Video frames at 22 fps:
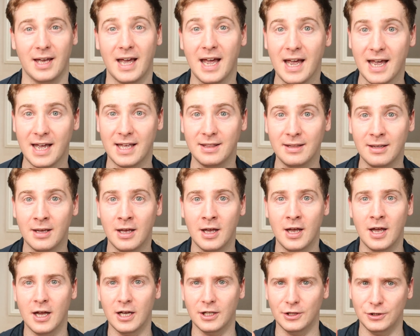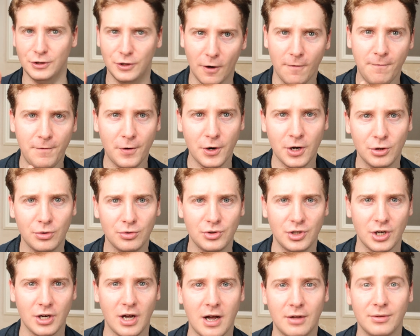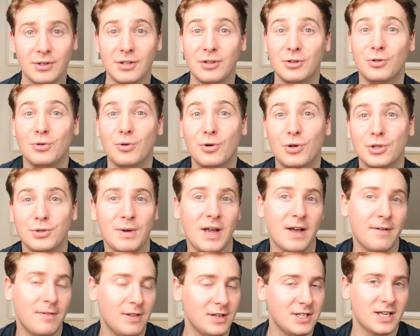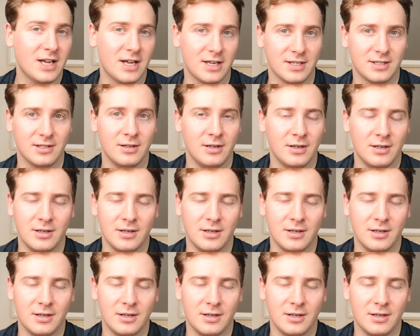And don't forget to check out the tools we have discussed.